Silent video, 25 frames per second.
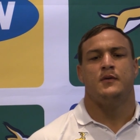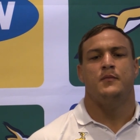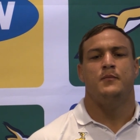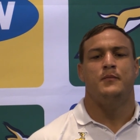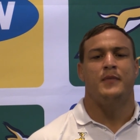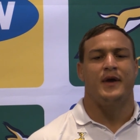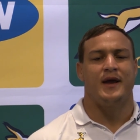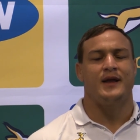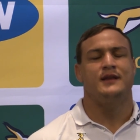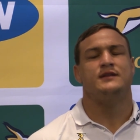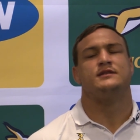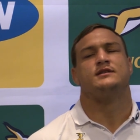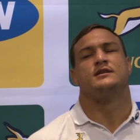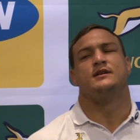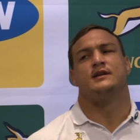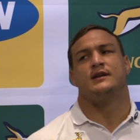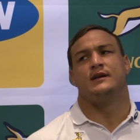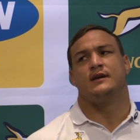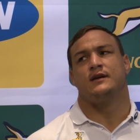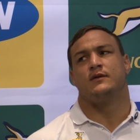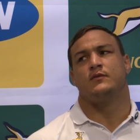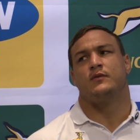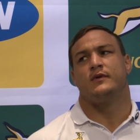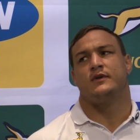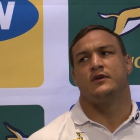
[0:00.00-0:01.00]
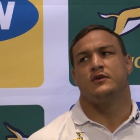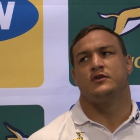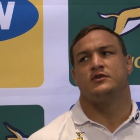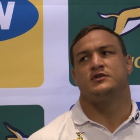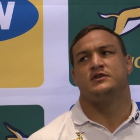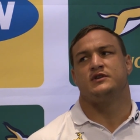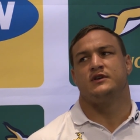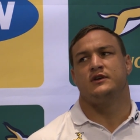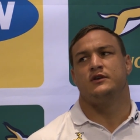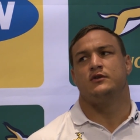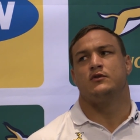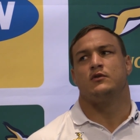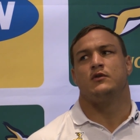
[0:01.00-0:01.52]
mentally when you
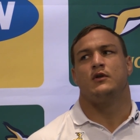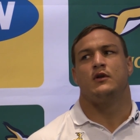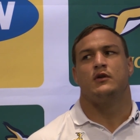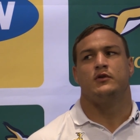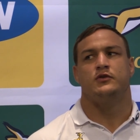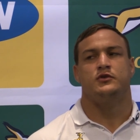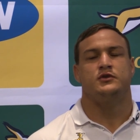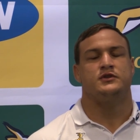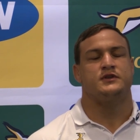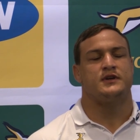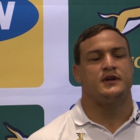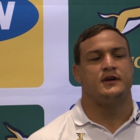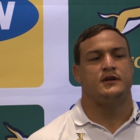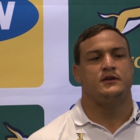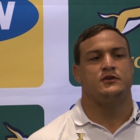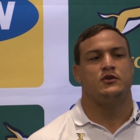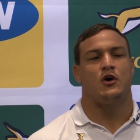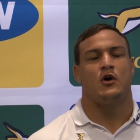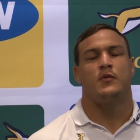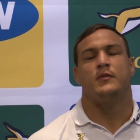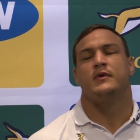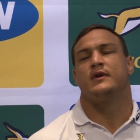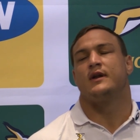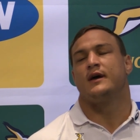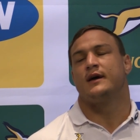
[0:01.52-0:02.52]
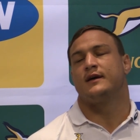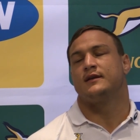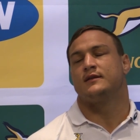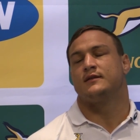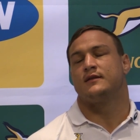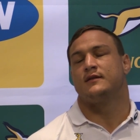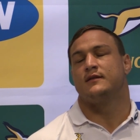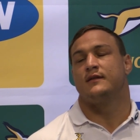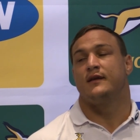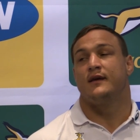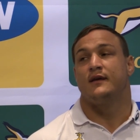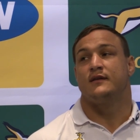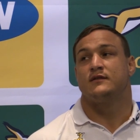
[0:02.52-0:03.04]
see your loser dominate
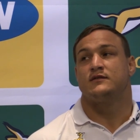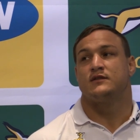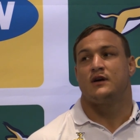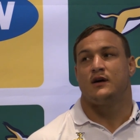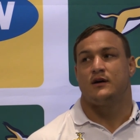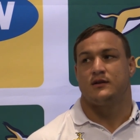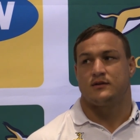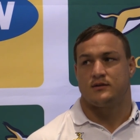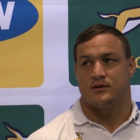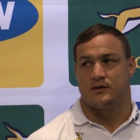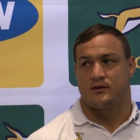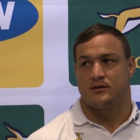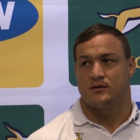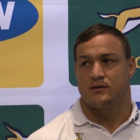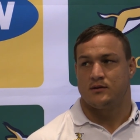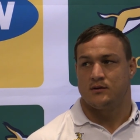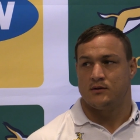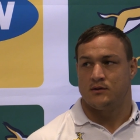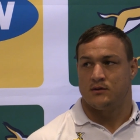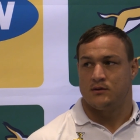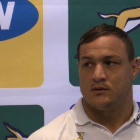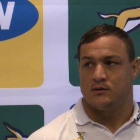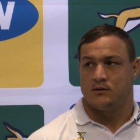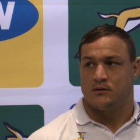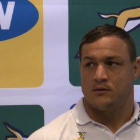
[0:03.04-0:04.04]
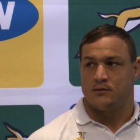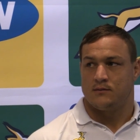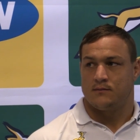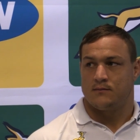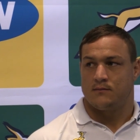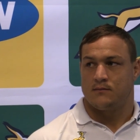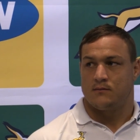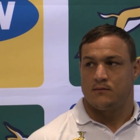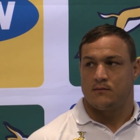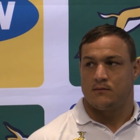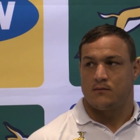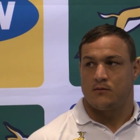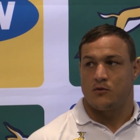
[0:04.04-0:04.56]
the tata,
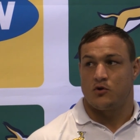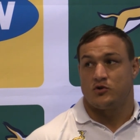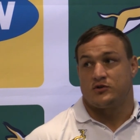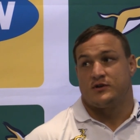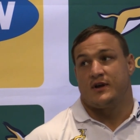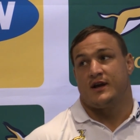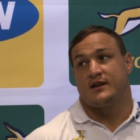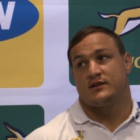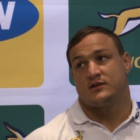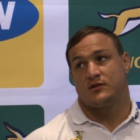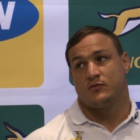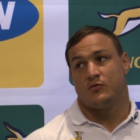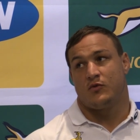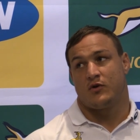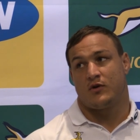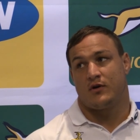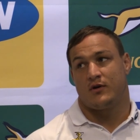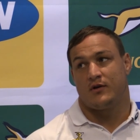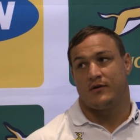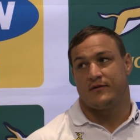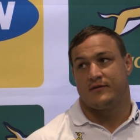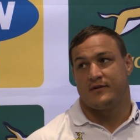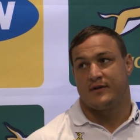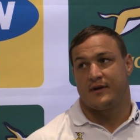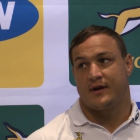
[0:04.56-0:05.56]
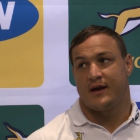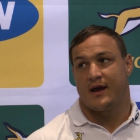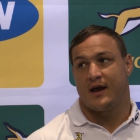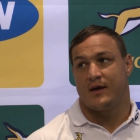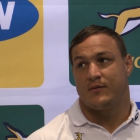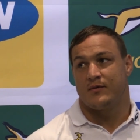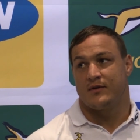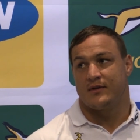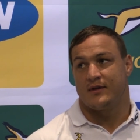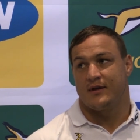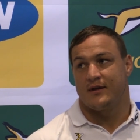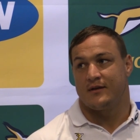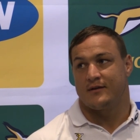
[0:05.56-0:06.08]
Because that's the model of the
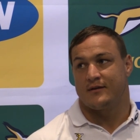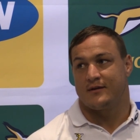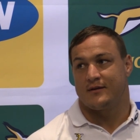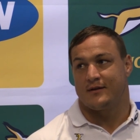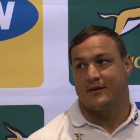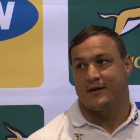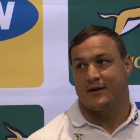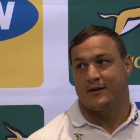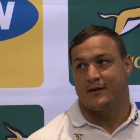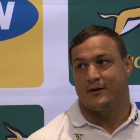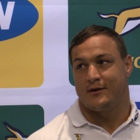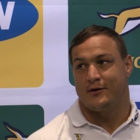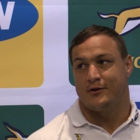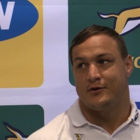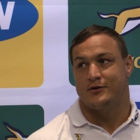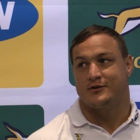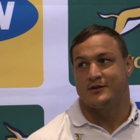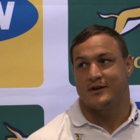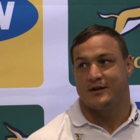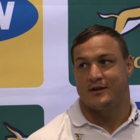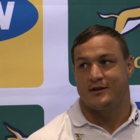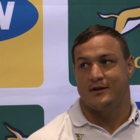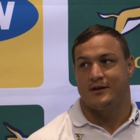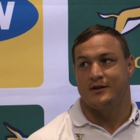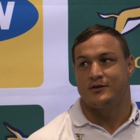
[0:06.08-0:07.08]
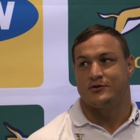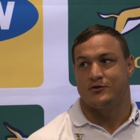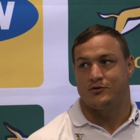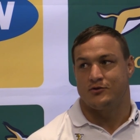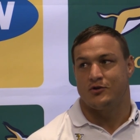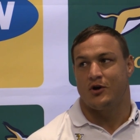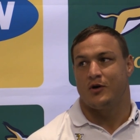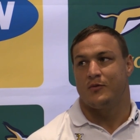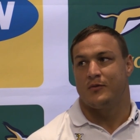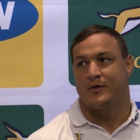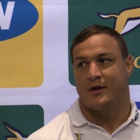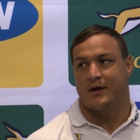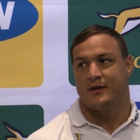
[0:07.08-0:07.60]
game at the end of the day. The loser needs to
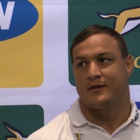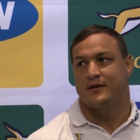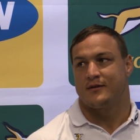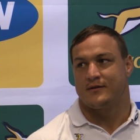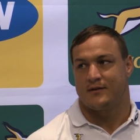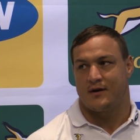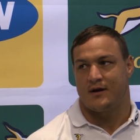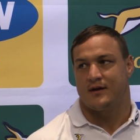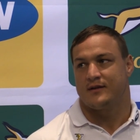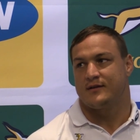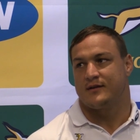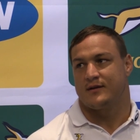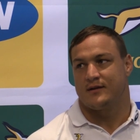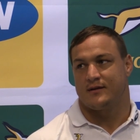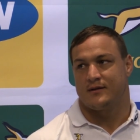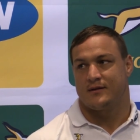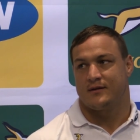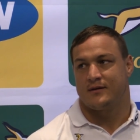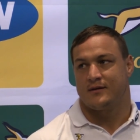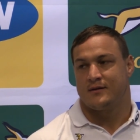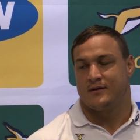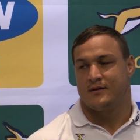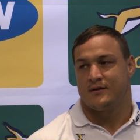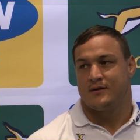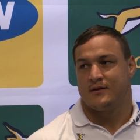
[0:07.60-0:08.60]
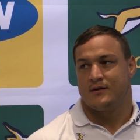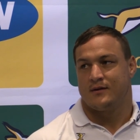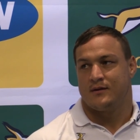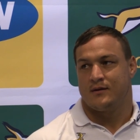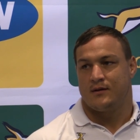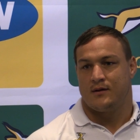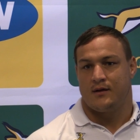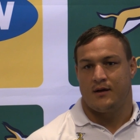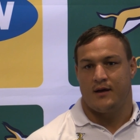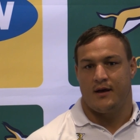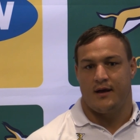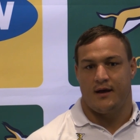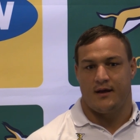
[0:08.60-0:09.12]
dominate the tata,
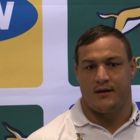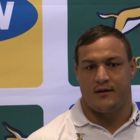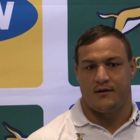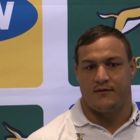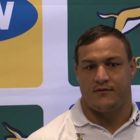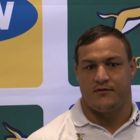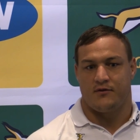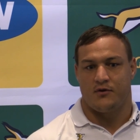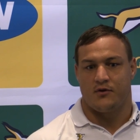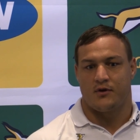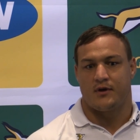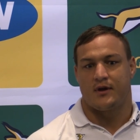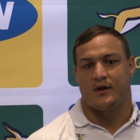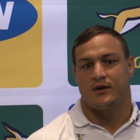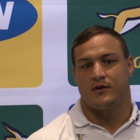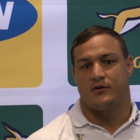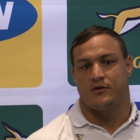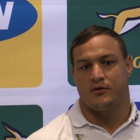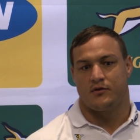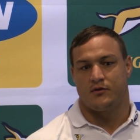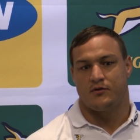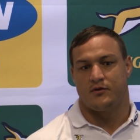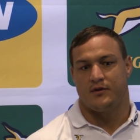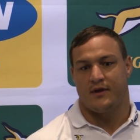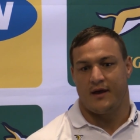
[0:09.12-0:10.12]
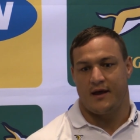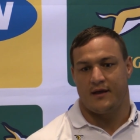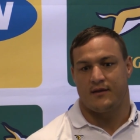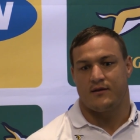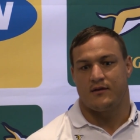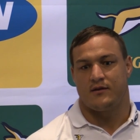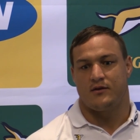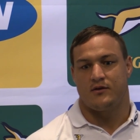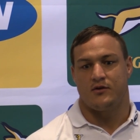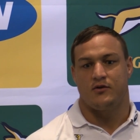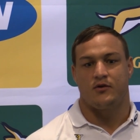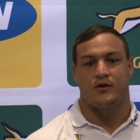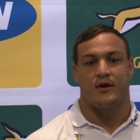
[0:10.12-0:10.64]
And if you can do that
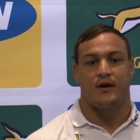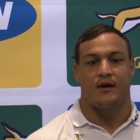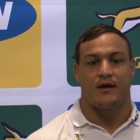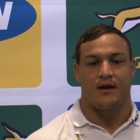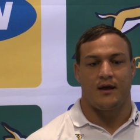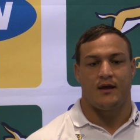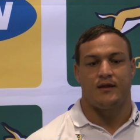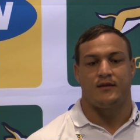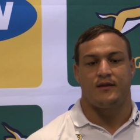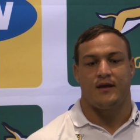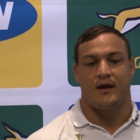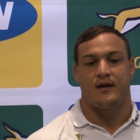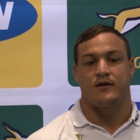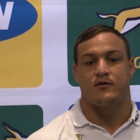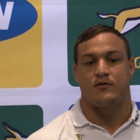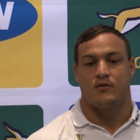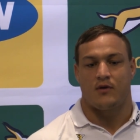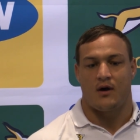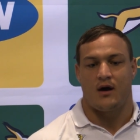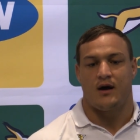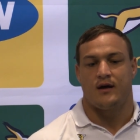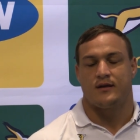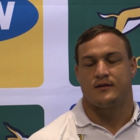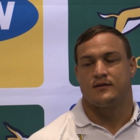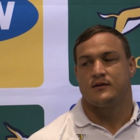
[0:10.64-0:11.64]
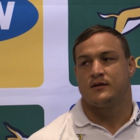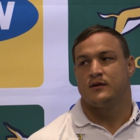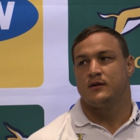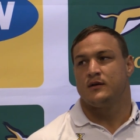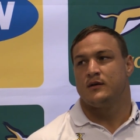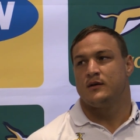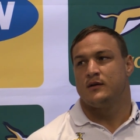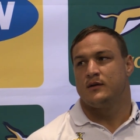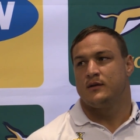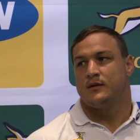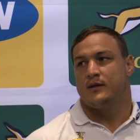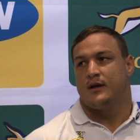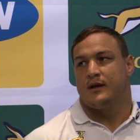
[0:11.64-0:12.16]
and you can get that right,
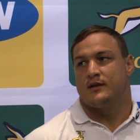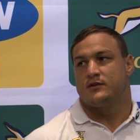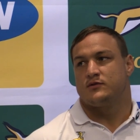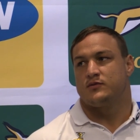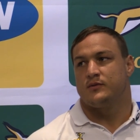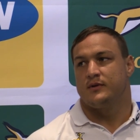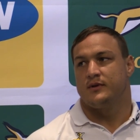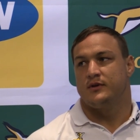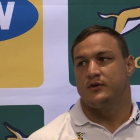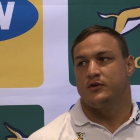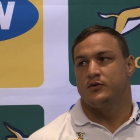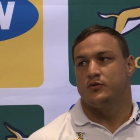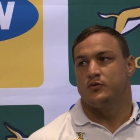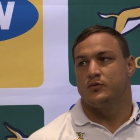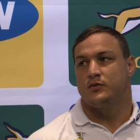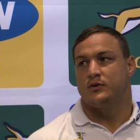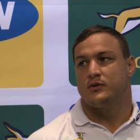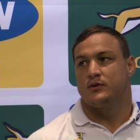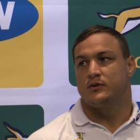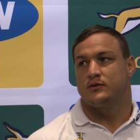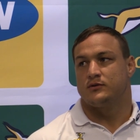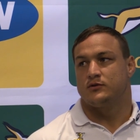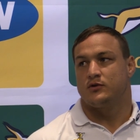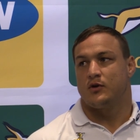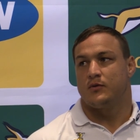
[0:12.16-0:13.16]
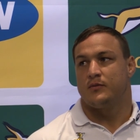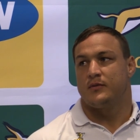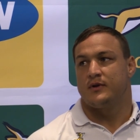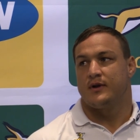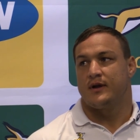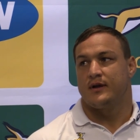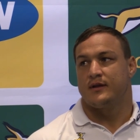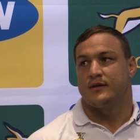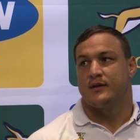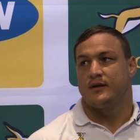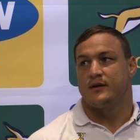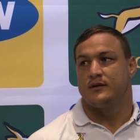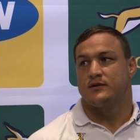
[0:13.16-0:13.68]
that's when you will
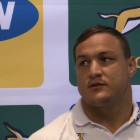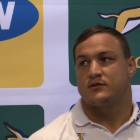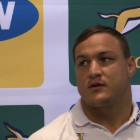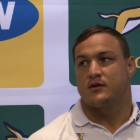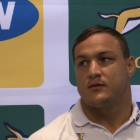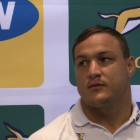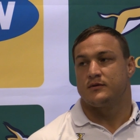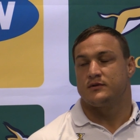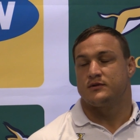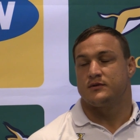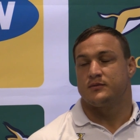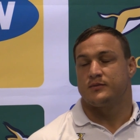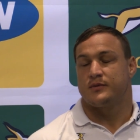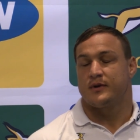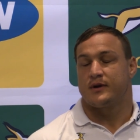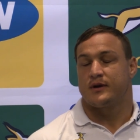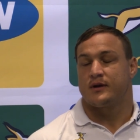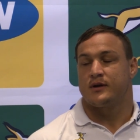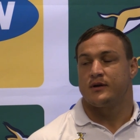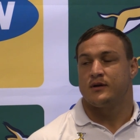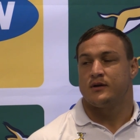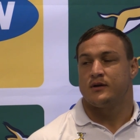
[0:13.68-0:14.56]
dominate the scrum in Japan.